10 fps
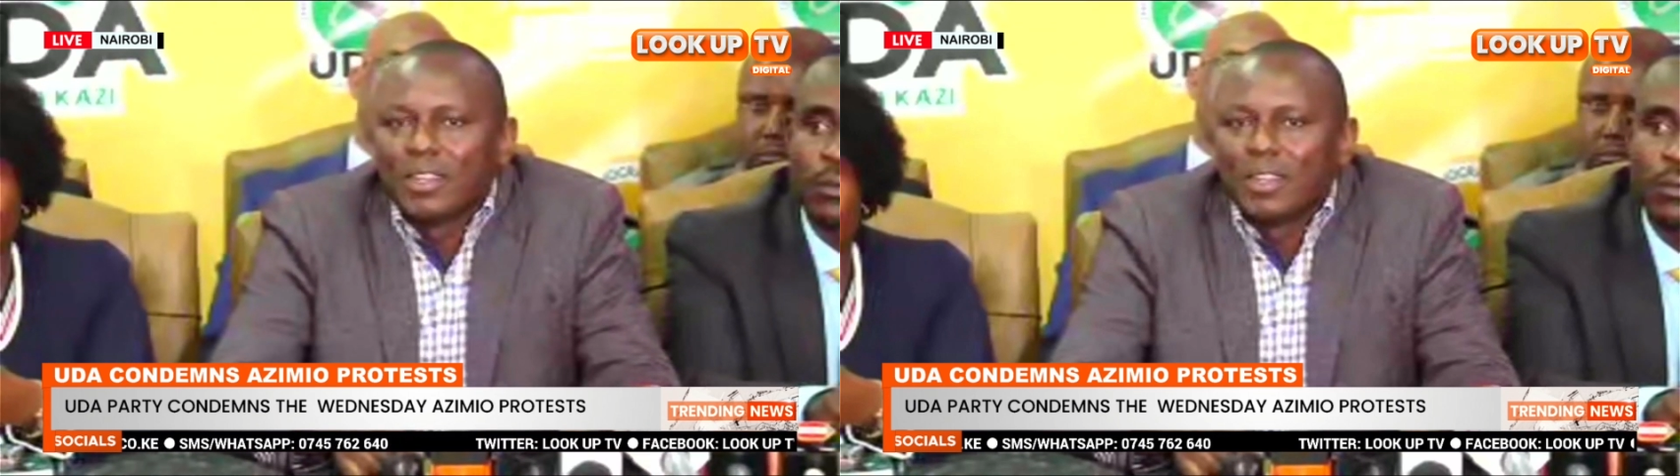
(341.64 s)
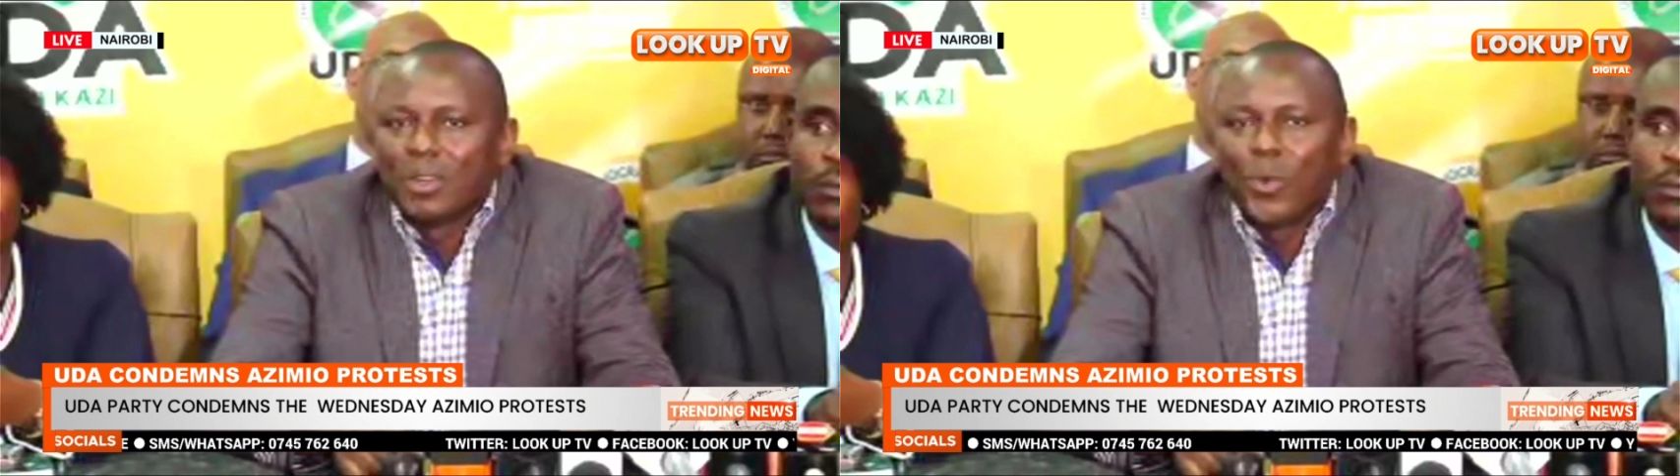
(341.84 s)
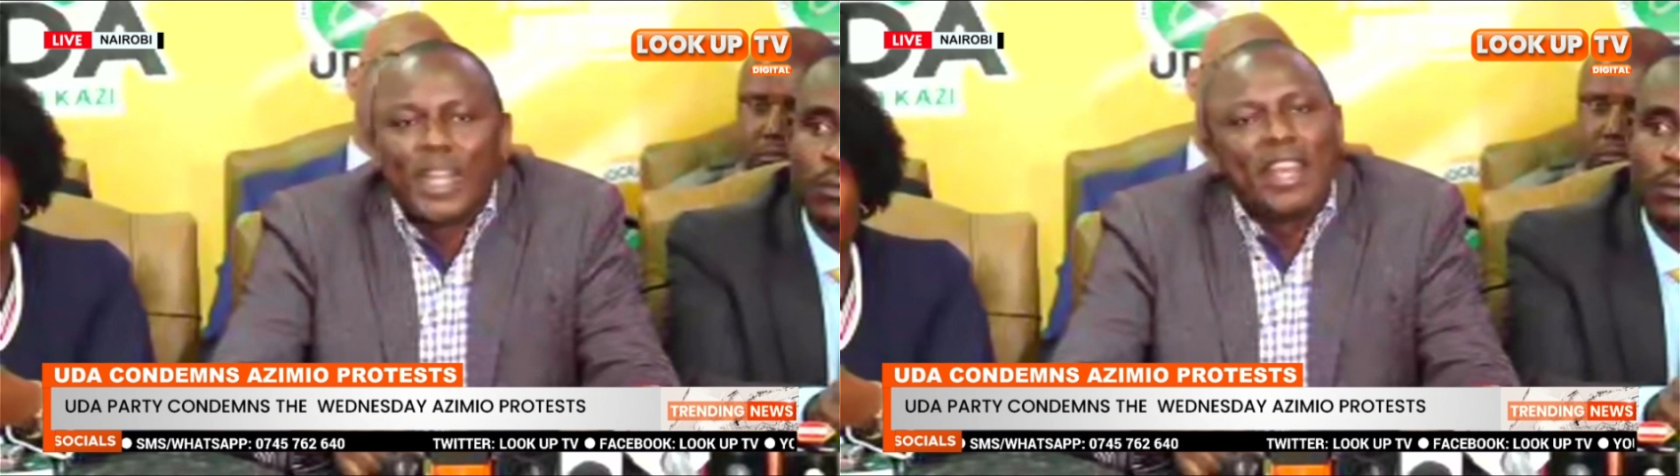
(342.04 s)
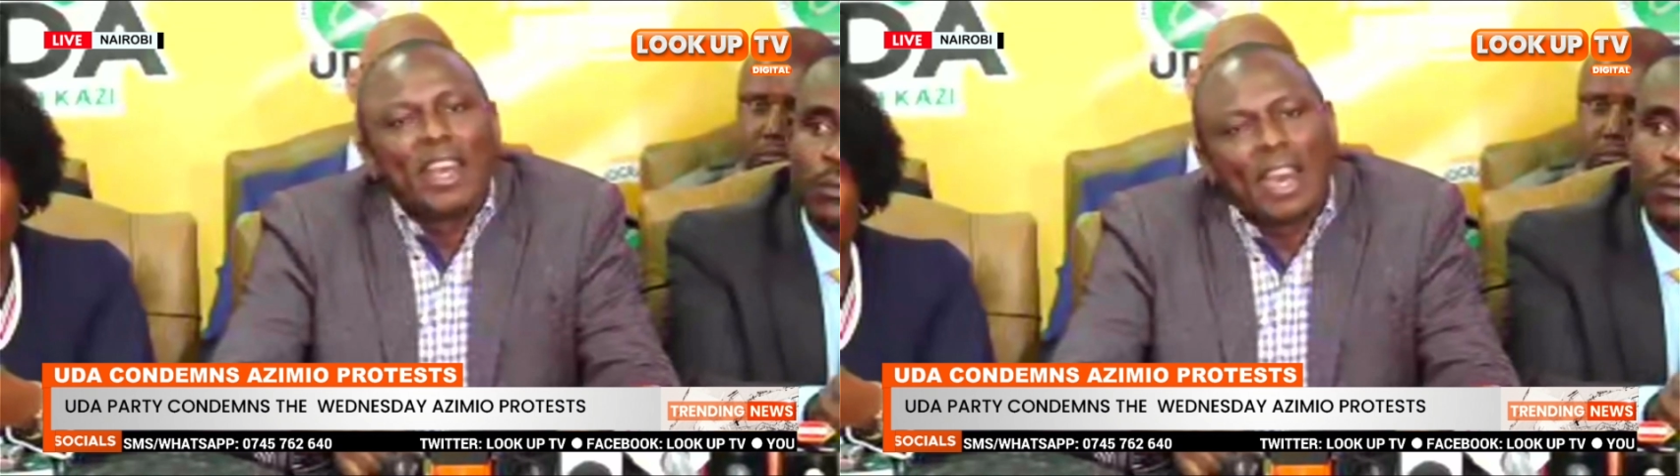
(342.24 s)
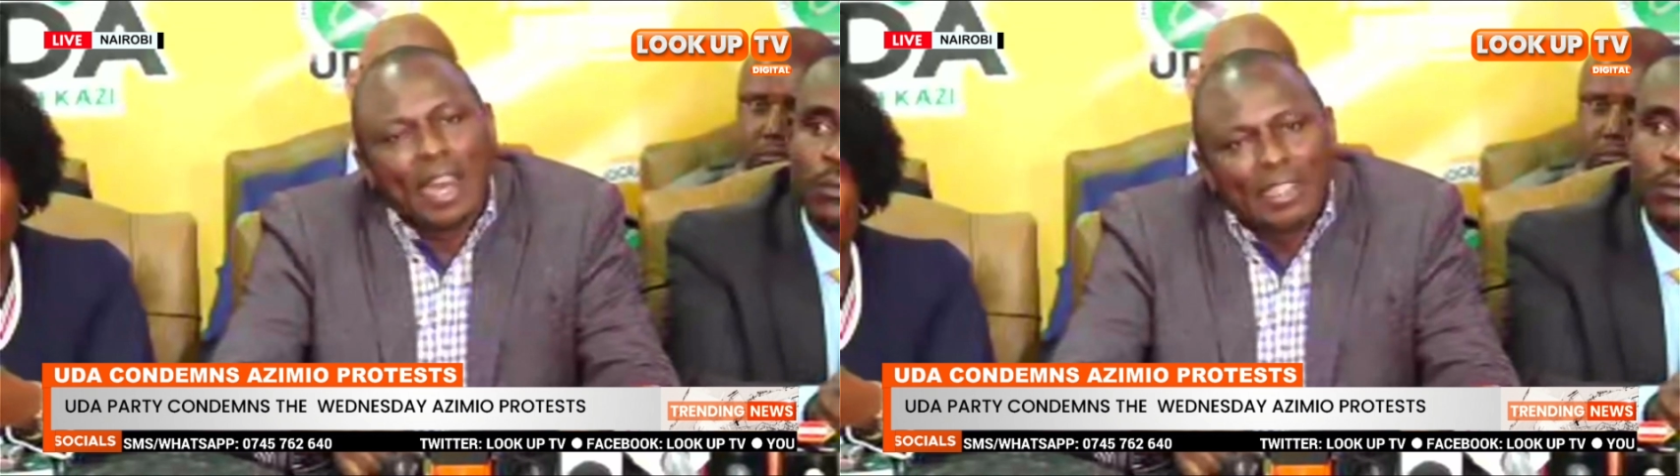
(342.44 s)
We dare
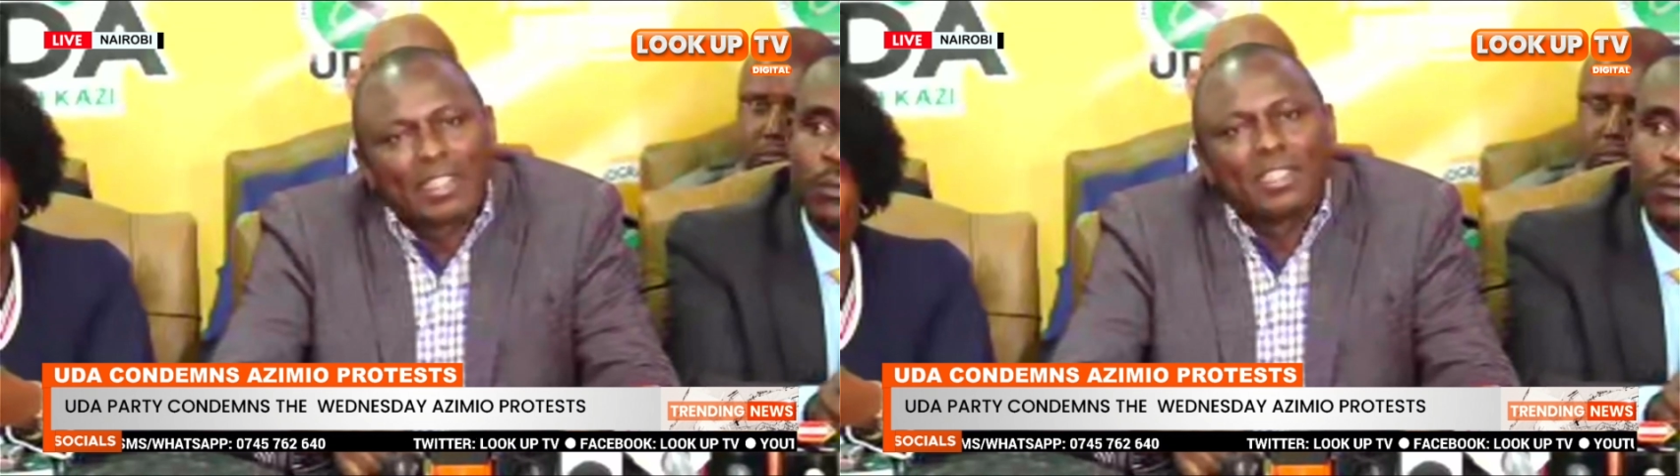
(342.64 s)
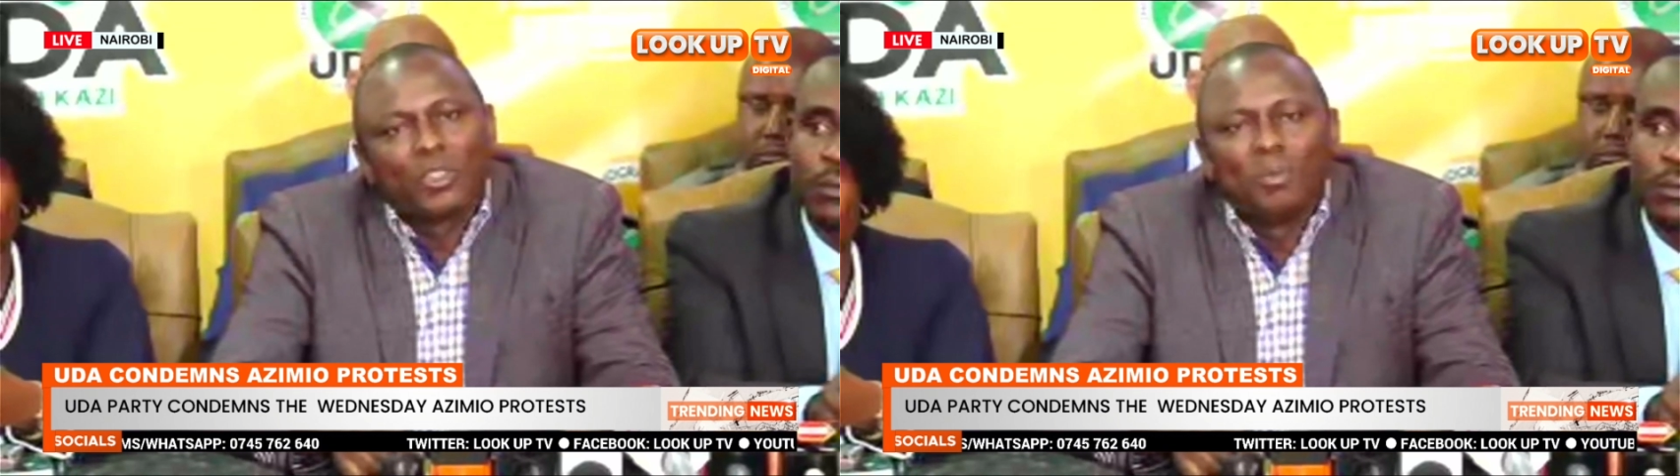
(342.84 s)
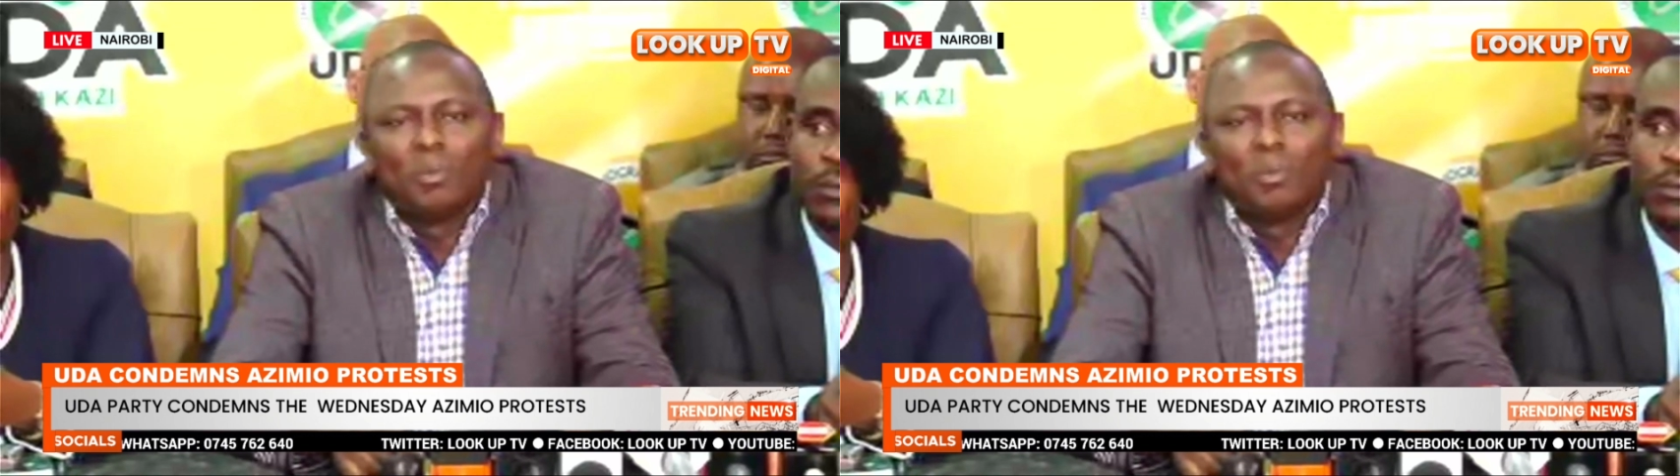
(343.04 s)
ask to